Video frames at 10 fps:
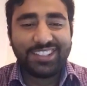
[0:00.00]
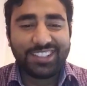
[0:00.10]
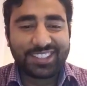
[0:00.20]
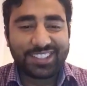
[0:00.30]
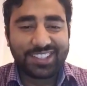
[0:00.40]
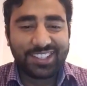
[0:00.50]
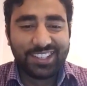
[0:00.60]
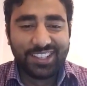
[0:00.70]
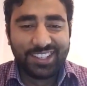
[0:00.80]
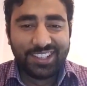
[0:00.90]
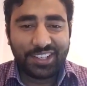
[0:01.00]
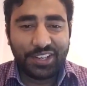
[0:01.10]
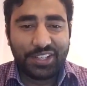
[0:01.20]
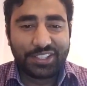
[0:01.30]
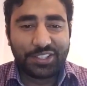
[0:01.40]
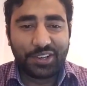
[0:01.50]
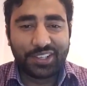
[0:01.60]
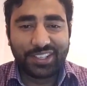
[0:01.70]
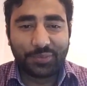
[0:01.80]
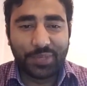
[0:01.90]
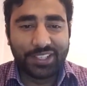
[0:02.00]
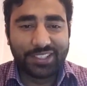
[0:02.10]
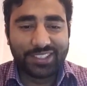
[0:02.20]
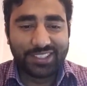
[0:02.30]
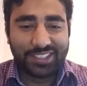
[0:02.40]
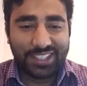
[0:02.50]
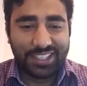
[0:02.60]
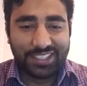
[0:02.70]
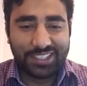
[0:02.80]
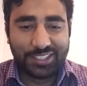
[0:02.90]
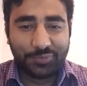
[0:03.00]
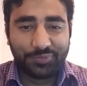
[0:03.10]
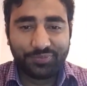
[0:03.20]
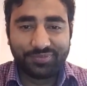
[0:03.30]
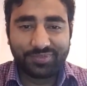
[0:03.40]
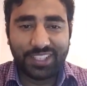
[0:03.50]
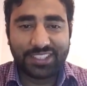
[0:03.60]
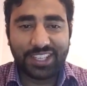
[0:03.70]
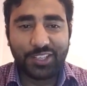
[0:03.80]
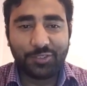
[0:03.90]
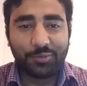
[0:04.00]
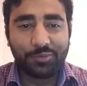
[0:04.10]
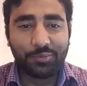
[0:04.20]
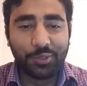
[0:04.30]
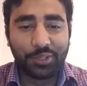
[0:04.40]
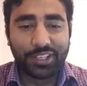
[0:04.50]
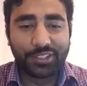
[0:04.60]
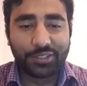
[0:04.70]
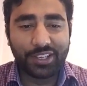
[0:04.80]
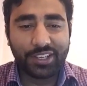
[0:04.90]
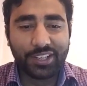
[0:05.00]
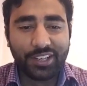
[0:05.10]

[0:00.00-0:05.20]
just continuously talking because uh, that's kind of boring, okay?